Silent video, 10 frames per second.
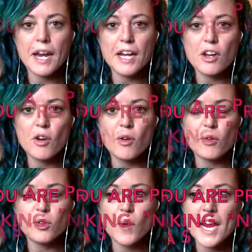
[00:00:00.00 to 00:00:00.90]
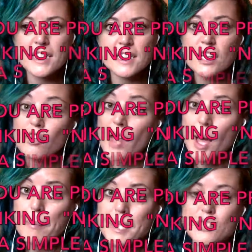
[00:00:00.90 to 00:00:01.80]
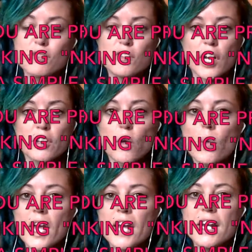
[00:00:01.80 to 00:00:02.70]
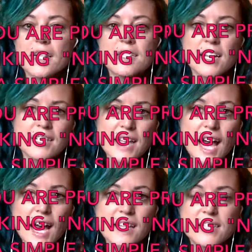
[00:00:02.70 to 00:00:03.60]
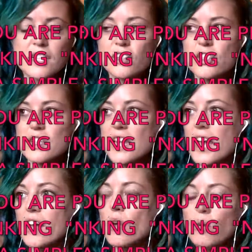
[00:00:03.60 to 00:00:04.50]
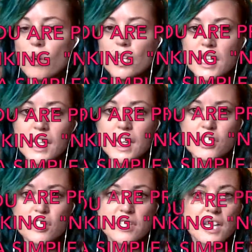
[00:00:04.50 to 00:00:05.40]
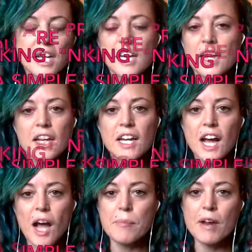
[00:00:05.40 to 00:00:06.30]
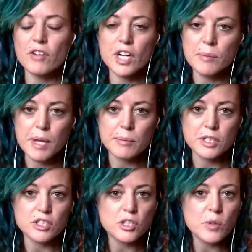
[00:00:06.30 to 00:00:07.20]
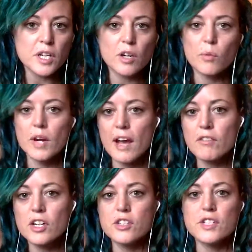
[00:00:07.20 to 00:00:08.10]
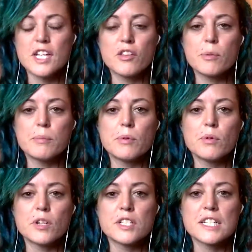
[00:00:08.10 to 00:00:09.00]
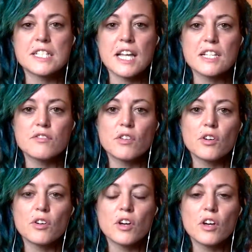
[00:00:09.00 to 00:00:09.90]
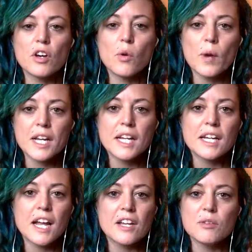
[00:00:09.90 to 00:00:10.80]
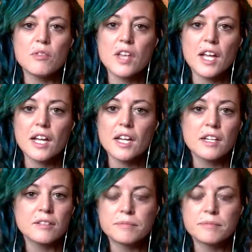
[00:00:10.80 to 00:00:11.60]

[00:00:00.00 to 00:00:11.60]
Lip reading: I know you hate to hear that because you've tried to quit and it sucks ass and you're just like, holy, I'm never going to be able to do it or whatever. And you see other people who are successful quitting and you think,